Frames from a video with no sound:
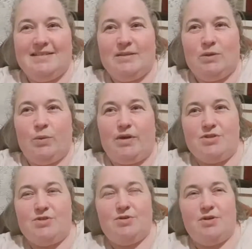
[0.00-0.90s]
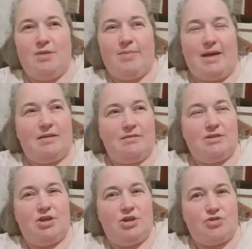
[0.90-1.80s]
we got on talking about
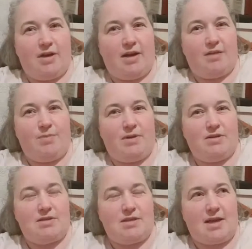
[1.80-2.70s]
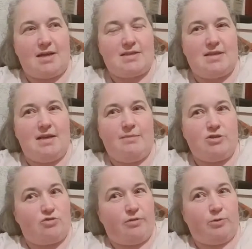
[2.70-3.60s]
Star Trek because the cat's name is
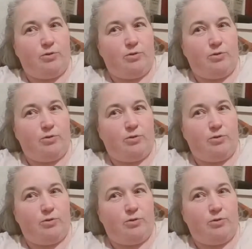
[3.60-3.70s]
Tribble.